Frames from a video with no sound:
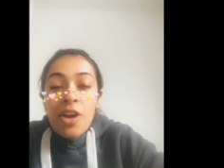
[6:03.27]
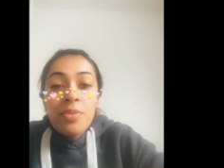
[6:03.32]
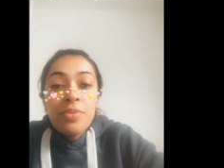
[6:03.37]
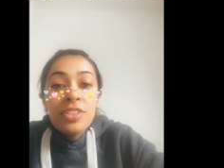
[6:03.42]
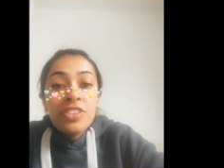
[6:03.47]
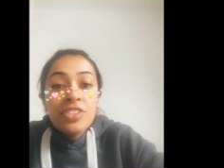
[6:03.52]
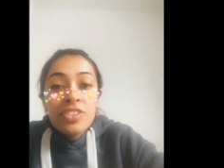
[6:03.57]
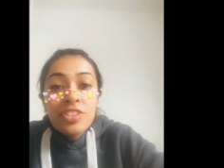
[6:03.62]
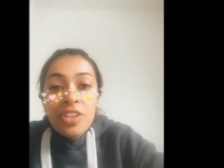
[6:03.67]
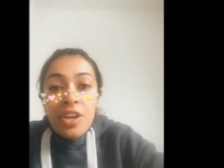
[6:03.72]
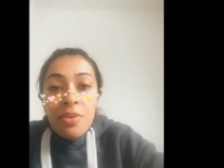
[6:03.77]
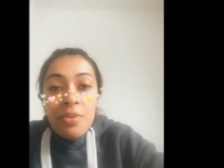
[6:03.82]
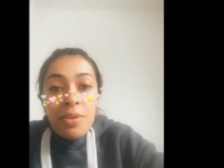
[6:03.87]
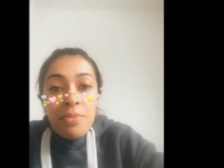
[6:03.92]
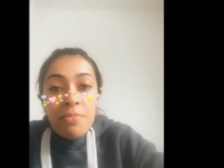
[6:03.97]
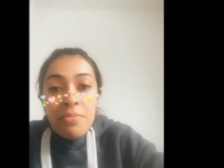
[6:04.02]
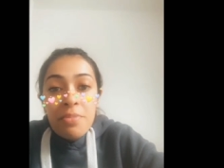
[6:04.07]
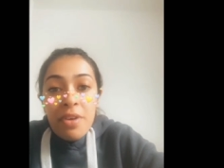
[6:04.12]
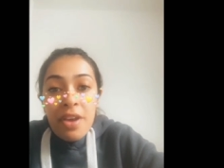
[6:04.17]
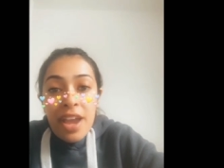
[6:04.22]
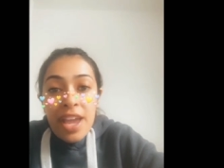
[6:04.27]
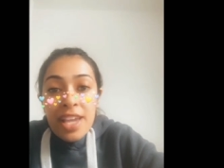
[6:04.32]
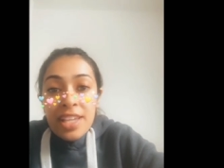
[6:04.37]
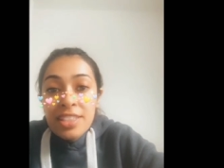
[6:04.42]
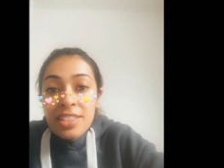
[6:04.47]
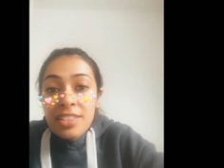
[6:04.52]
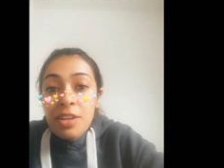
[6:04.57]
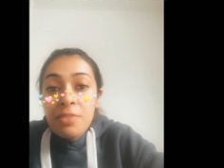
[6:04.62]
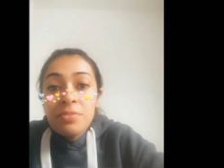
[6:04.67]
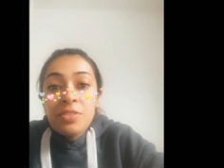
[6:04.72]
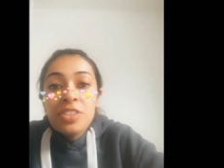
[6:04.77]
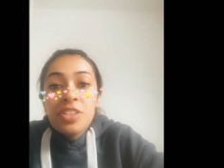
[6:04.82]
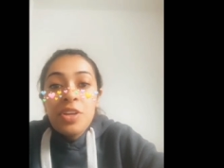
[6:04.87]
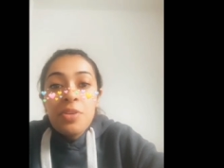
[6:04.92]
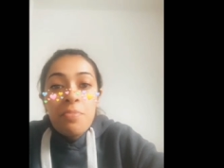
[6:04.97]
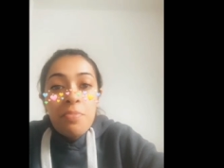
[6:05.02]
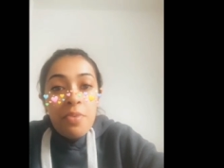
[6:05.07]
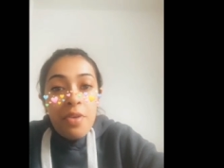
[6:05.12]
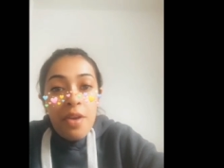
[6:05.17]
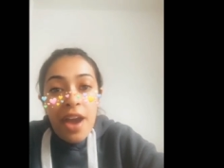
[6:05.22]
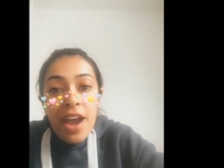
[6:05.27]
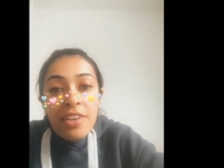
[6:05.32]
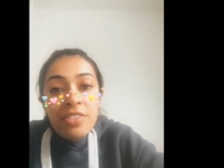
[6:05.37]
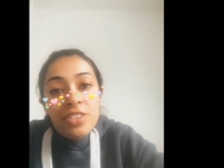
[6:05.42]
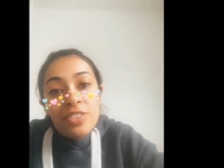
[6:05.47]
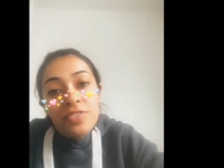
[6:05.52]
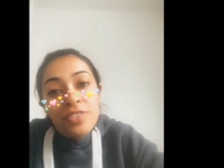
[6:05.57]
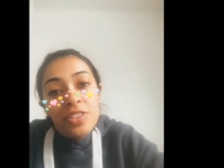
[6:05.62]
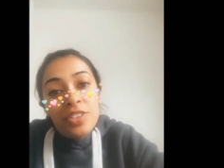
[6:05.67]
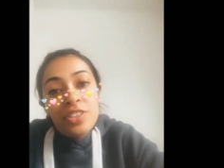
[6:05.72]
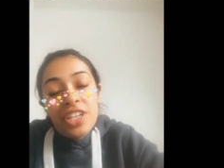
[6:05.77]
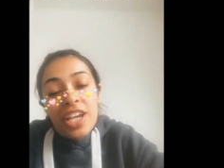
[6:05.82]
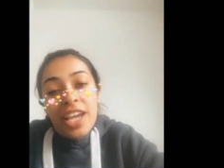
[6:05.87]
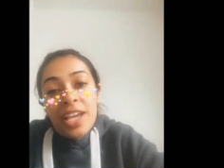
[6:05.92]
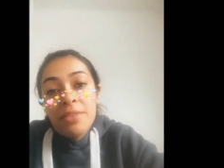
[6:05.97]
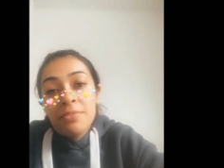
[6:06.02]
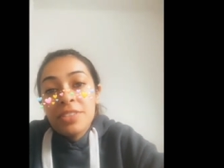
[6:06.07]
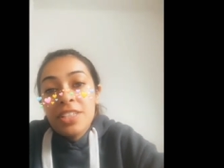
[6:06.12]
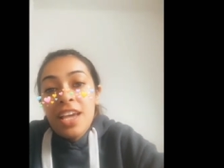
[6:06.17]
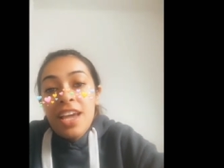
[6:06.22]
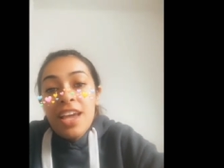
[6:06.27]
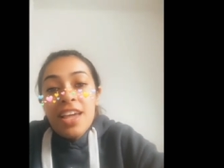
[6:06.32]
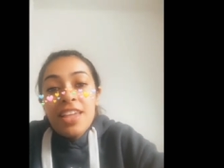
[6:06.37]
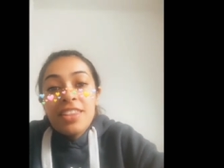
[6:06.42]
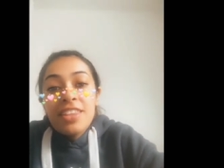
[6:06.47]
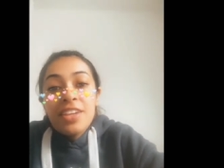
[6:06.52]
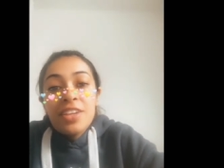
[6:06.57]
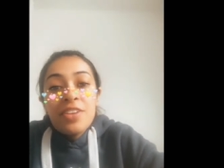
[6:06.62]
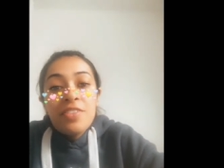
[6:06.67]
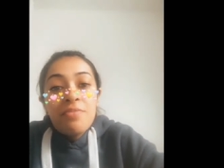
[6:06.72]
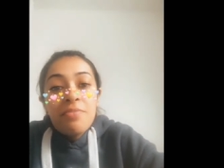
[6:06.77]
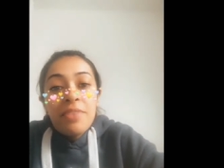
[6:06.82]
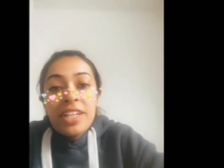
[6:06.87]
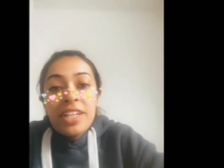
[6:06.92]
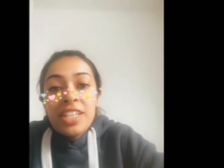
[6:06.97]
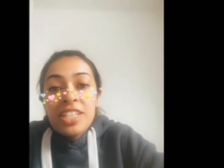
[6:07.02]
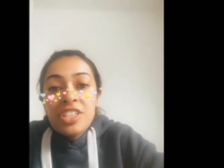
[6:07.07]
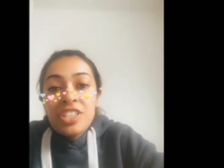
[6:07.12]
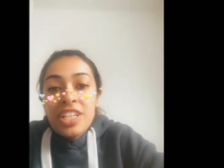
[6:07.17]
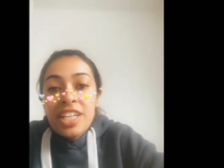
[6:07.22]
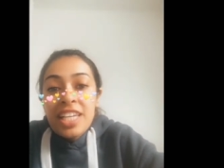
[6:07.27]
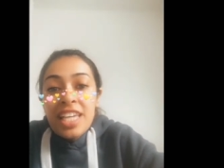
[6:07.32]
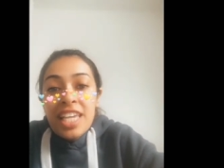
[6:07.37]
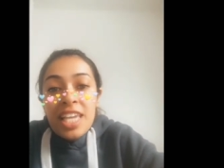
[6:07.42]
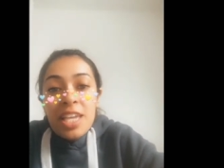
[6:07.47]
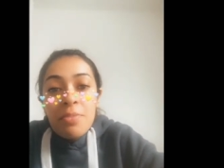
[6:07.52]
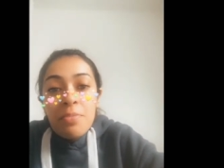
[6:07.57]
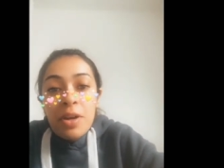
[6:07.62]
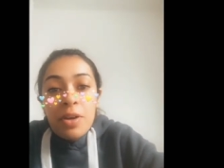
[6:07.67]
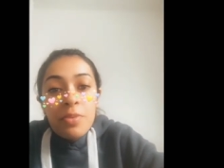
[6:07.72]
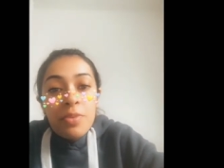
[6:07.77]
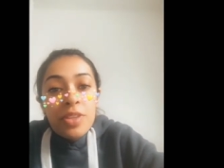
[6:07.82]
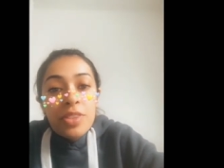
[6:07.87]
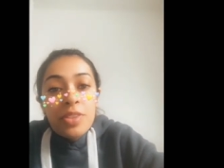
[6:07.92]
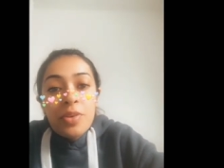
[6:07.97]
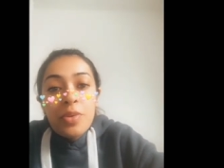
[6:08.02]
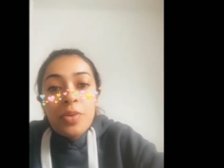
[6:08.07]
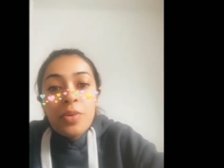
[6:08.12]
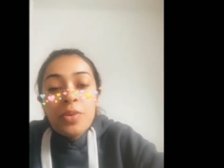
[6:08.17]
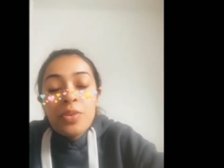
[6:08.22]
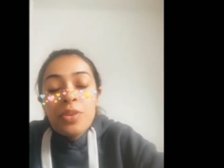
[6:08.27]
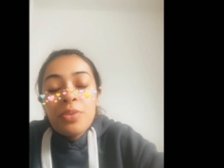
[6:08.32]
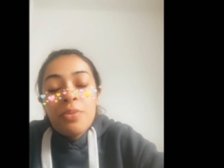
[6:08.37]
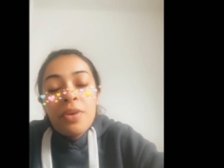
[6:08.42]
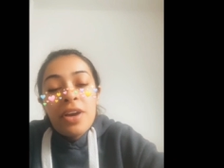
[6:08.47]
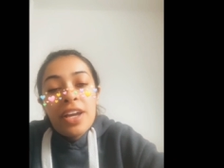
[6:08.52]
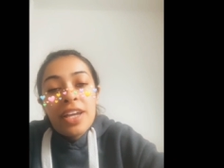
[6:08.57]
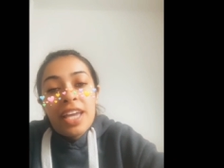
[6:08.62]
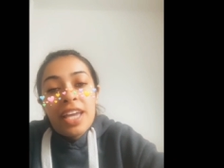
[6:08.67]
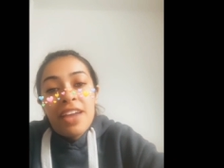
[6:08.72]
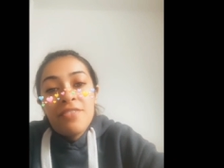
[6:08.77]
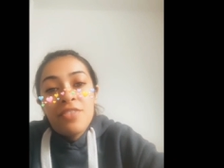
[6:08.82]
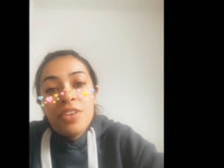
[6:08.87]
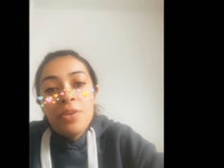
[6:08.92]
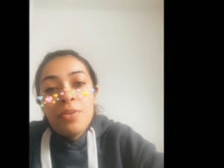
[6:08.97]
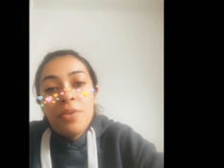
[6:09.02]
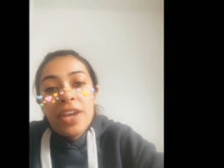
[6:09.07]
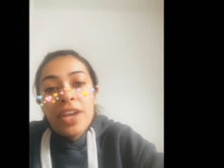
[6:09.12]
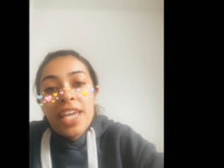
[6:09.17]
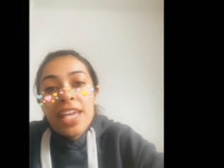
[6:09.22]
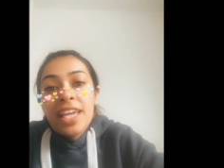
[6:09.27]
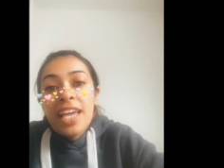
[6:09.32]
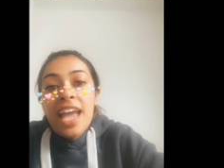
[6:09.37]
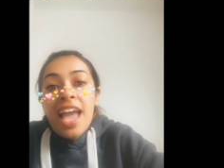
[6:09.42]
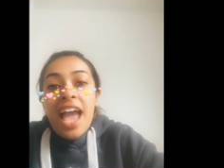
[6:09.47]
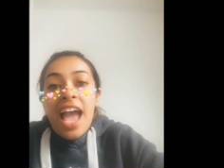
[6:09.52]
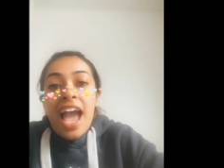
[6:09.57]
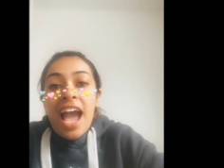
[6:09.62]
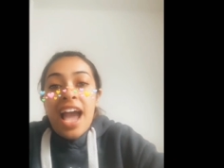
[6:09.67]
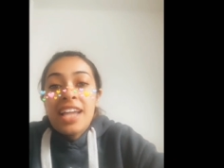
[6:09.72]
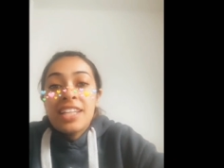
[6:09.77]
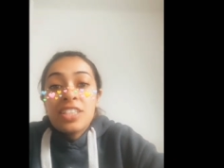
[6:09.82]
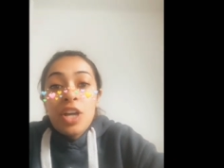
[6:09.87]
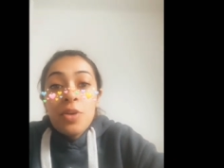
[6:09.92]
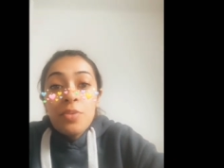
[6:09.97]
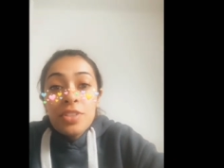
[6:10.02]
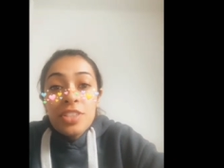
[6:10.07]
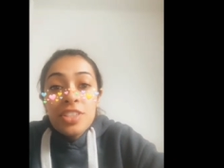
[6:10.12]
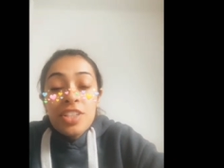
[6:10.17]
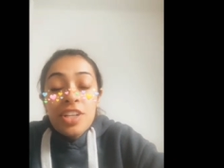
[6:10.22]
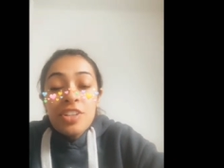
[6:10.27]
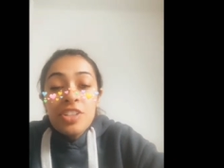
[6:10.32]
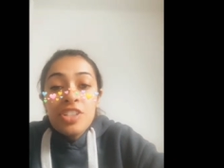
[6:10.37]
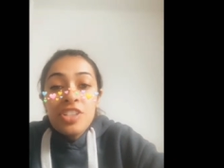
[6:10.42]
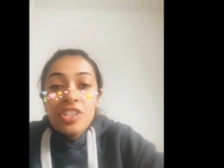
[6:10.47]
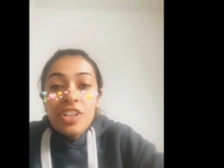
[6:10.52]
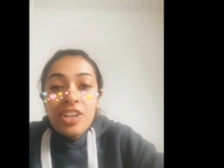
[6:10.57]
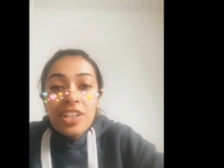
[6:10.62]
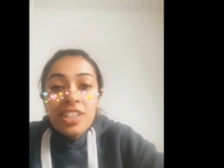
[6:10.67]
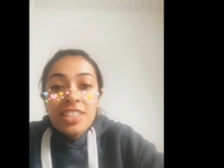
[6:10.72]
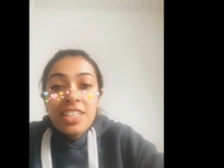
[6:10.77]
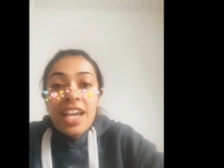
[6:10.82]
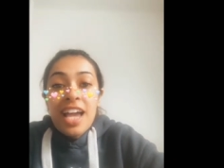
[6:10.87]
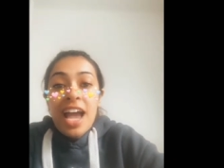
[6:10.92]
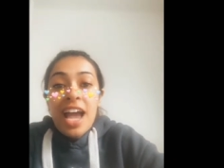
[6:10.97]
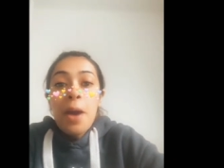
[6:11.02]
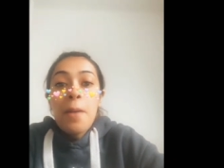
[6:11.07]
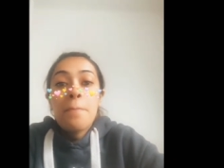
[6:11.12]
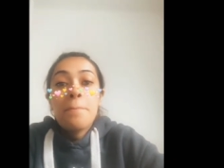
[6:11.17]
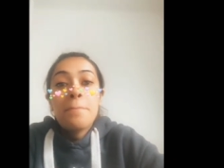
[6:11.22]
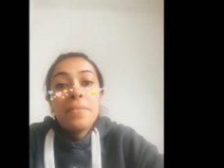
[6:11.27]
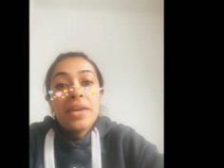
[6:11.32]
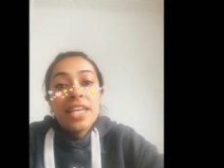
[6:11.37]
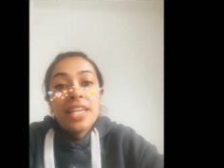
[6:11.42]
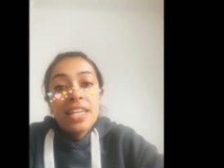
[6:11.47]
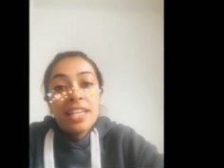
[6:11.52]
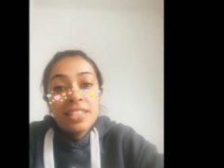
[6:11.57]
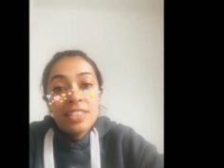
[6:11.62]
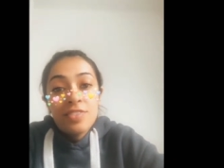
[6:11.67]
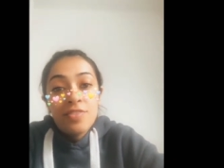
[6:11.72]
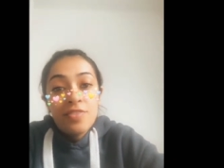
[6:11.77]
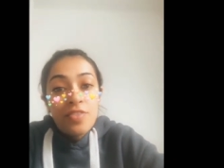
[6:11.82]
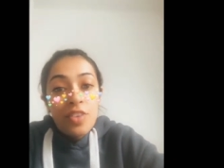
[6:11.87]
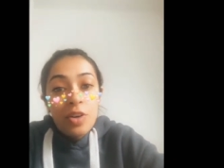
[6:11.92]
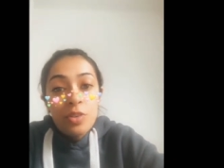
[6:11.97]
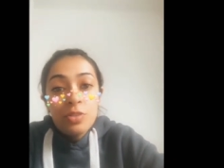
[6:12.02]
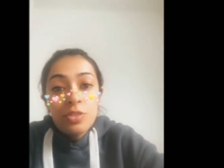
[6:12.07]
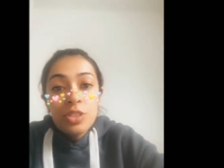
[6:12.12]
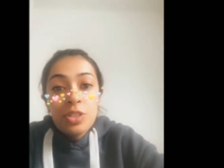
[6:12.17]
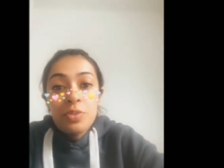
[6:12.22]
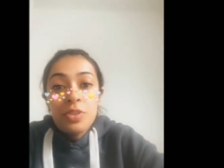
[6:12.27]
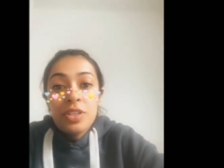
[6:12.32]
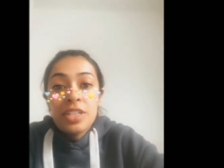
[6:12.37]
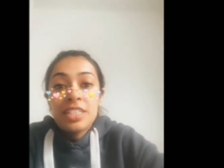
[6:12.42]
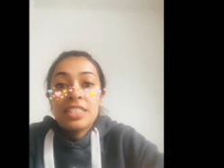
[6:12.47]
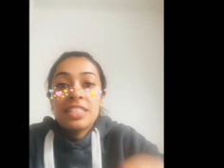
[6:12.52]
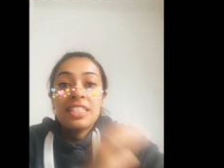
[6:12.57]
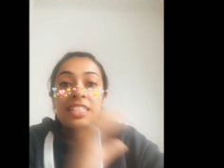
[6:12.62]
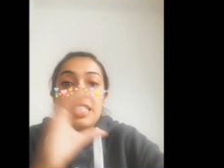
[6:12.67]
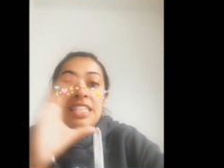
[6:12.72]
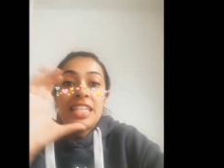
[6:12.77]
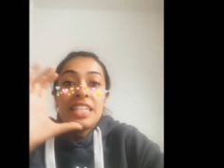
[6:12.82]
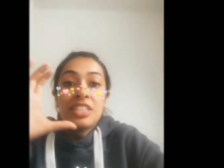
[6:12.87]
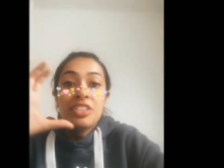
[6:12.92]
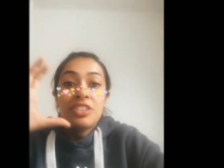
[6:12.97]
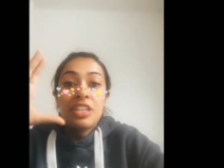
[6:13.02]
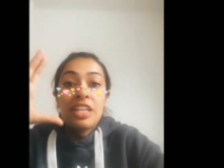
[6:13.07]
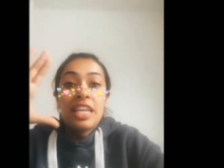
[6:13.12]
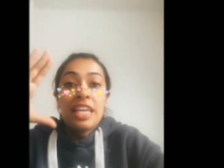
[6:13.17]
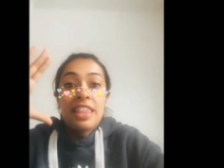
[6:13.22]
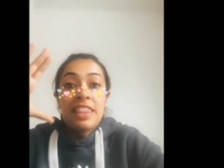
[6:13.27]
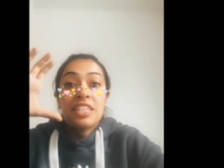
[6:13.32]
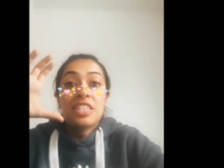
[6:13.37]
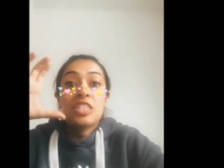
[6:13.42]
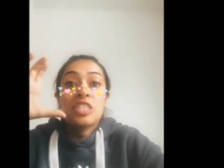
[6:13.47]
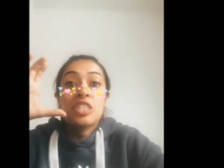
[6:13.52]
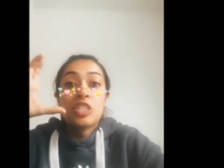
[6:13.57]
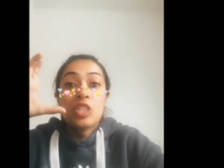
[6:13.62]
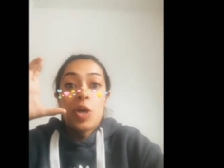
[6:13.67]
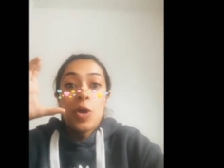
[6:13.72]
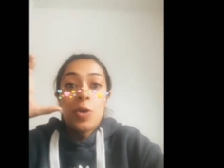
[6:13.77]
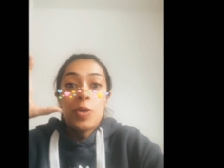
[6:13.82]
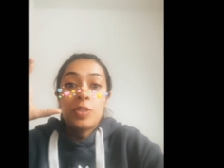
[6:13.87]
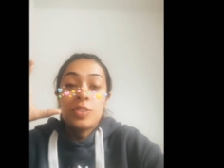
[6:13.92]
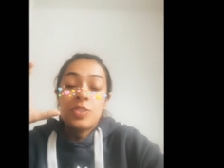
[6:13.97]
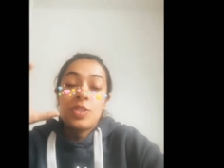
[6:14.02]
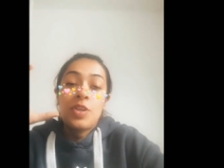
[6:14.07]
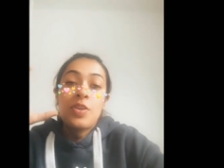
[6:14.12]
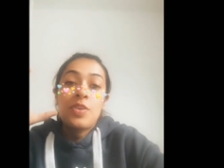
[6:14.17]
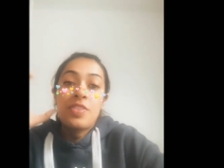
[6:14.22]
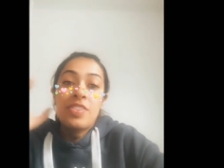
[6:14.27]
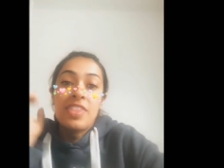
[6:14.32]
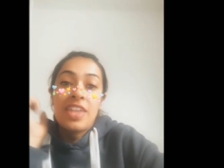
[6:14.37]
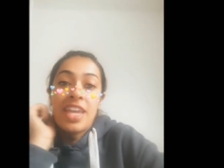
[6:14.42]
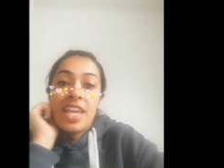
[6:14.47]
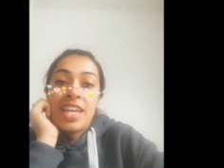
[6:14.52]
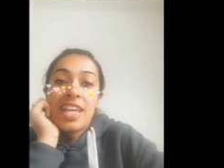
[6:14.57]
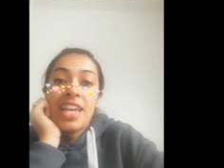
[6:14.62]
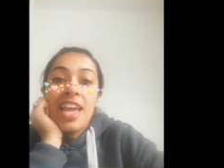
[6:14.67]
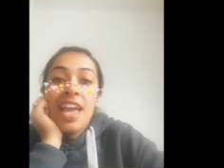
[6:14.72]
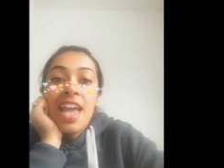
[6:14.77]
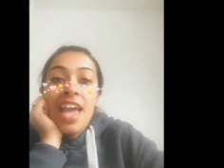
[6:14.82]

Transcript: I was so impressed. I'm so proud of you, James, that you've managed to keep up with all the work every week. And I was so shocked at how big his folder was. It's literally so thick,